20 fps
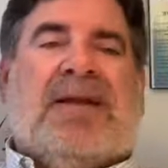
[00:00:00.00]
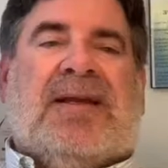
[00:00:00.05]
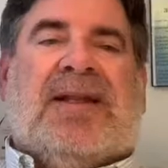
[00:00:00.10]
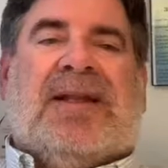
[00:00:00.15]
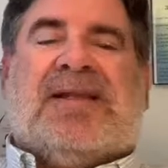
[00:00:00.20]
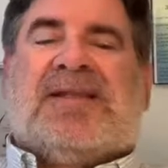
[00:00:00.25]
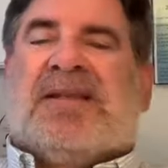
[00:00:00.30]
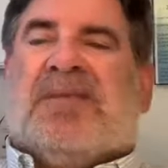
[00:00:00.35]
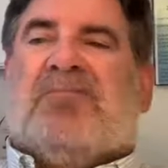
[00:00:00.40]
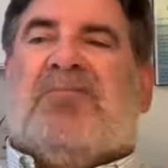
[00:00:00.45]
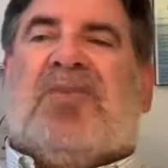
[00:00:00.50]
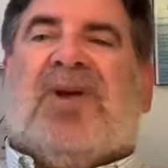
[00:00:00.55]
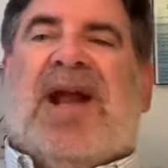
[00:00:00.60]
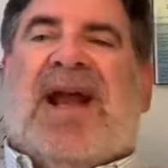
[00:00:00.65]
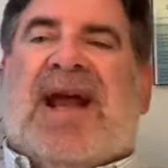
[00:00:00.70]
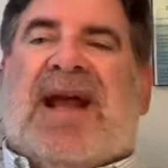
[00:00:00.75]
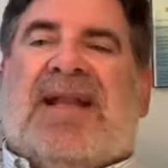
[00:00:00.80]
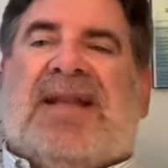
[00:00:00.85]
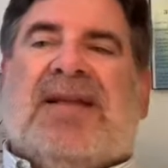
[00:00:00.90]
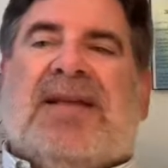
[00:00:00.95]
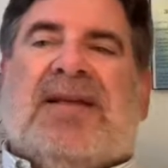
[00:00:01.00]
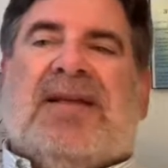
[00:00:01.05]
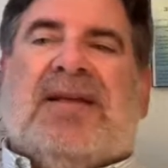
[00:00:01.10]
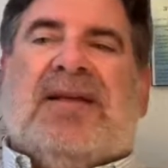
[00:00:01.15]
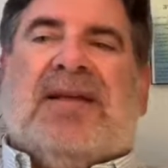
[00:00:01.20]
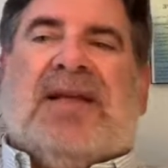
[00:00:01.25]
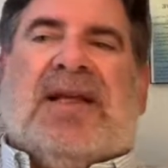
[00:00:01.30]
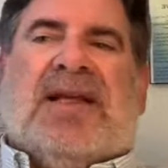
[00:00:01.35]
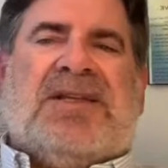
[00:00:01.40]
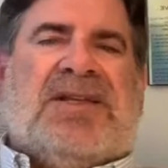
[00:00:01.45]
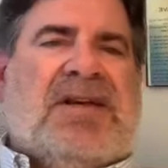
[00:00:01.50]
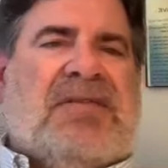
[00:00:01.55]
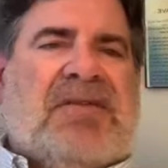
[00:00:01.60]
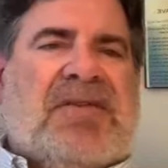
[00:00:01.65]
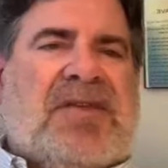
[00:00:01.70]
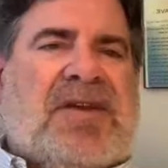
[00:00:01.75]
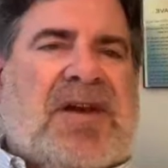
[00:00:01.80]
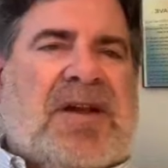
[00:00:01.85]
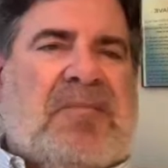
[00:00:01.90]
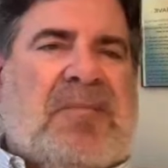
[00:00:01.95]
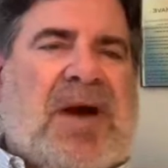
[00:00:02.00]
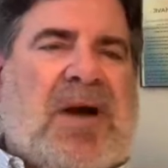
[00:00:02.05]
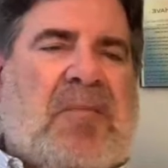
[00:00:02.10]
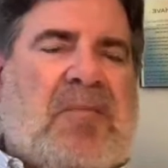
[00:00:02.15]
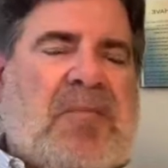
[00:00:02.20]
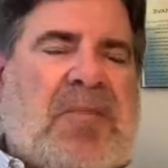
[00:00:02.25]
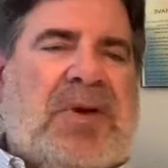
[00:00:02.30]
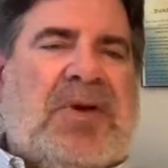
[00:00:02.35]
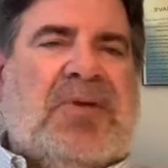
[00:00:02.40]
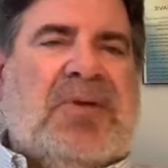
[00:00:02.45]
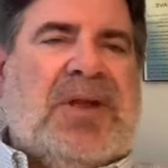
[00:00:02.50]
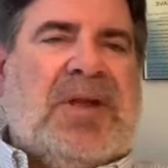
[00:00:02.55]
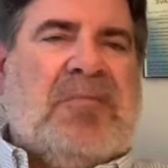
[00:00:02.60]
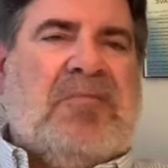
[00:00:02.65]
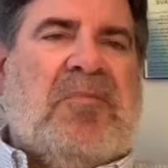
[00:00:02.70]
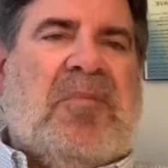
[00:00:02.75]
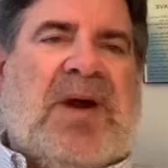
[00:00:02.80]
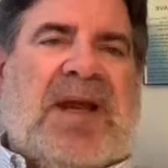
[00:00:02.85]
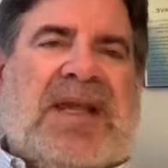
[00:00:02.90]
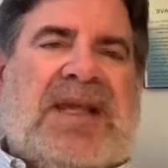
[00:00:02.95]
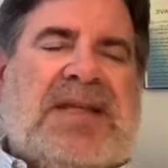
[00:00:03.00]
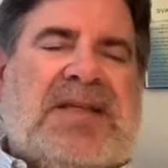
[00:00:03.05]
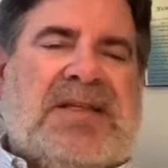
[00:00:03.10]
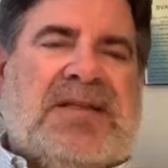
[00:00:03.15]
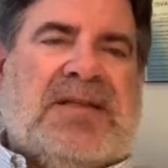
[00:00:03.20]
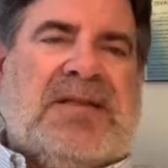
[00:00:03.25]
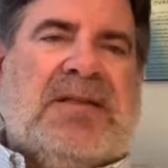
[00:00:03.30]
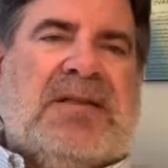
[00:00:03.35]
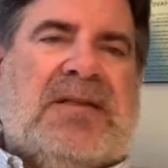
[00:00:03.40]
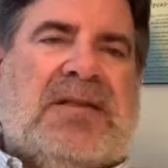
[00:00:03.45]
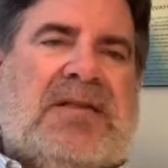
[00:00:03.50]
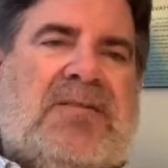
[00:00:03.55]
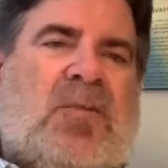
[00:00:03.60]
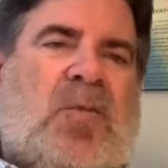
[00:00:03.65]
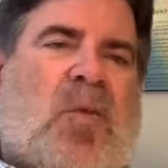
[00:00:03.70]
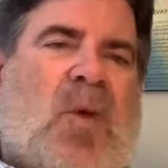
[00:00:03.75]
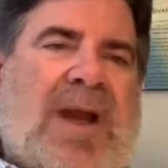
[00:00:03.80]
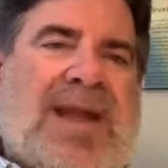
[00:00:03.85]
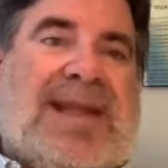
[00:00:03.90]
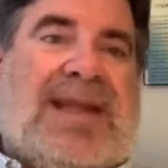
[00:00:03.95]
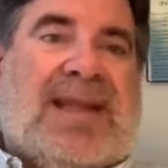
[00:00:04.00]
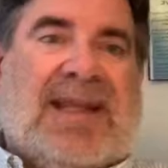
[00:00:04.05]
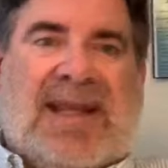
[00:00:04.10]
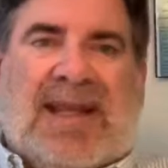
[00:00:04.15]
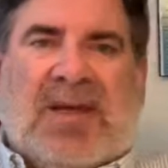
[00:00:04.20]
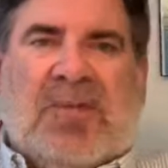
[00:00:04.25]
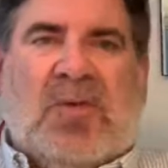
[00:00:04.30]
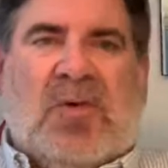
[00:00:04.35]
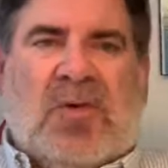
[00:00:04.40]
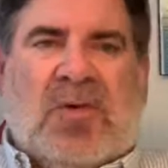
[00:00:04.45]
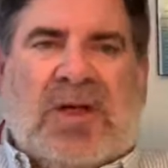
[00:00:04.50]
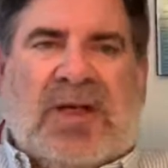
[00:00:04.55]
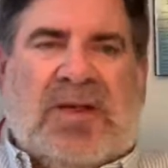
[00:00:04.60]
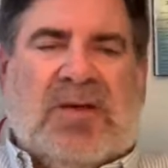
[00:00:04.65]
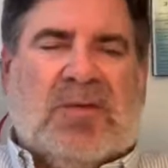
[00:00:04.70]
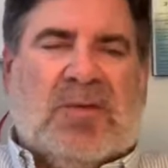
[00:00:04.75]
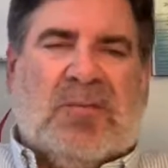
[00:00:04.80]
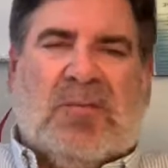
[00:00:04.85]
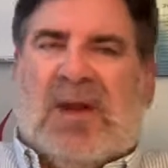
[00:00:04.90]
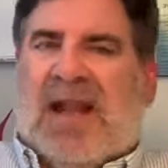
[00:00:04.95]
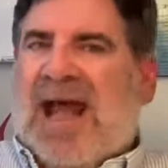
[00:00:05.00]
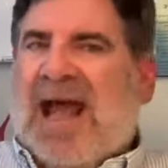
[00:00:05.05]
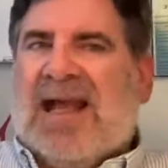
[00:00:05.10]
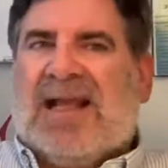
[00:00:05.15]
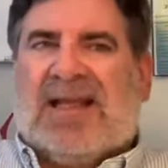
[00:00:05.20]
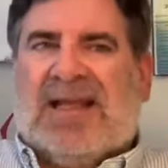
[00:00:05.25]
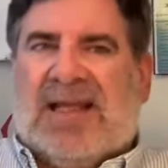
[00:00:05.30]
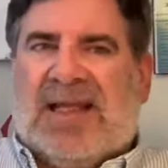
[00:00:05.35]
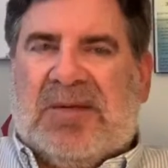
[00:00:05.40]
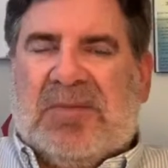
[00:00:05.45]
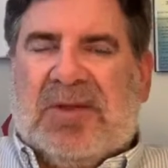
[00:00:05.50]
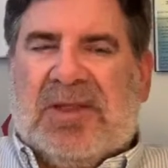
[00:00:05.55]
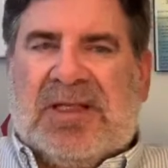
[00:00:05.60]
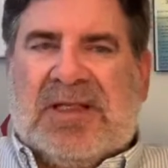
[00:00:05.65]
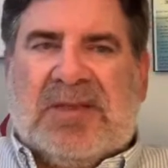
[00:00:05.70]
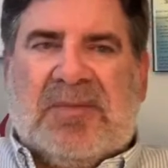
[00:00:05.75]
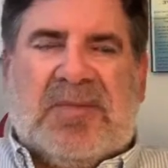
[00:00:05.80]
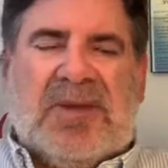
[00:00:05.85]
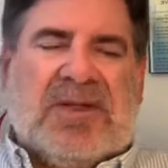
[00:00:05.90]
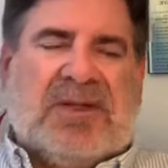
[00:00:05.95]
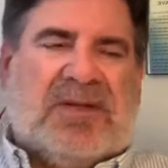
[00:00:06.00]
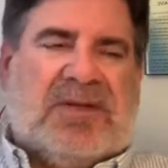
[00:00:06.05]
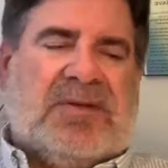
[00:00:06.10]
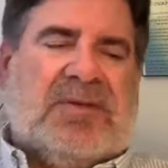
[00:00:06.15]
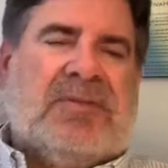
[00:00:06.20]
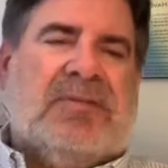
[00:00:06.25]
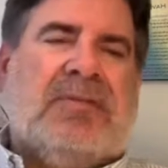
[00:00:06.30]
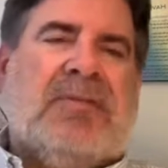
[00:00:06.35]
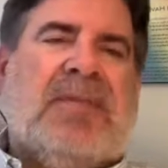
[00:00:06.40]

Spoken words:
And I said, Brad, had you ever thought about building bikes, white labeling or black labeling, depending on